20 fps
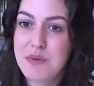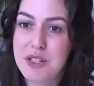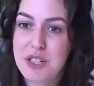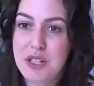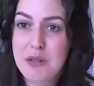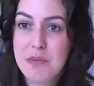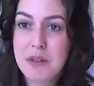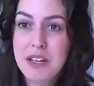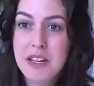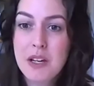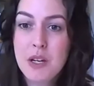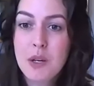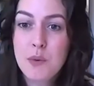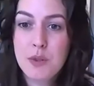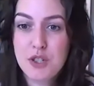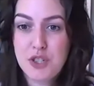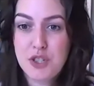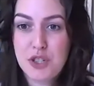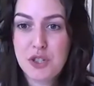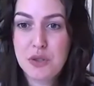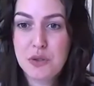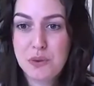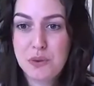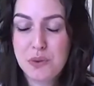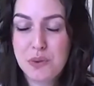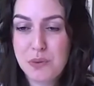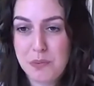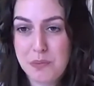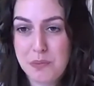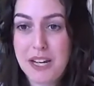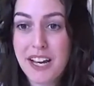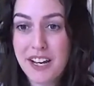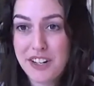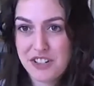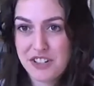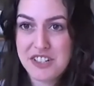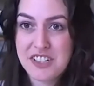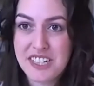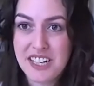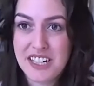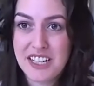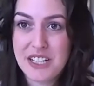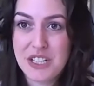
Would it, would you be interested